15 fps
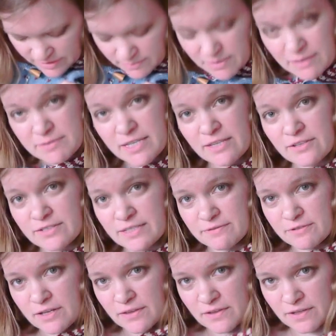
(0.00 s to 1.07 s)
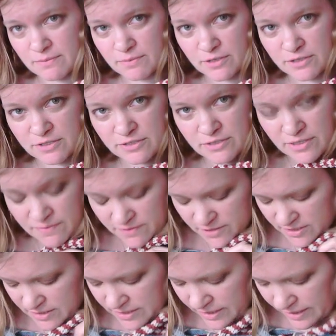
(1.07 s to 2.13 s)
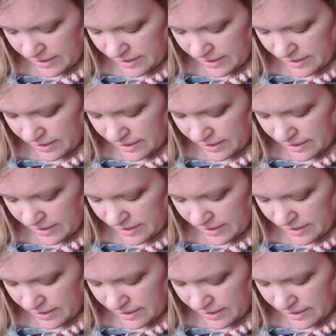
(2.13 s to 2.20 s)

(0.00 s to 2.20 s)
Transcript: Sometimes they look different on the computer screen versus the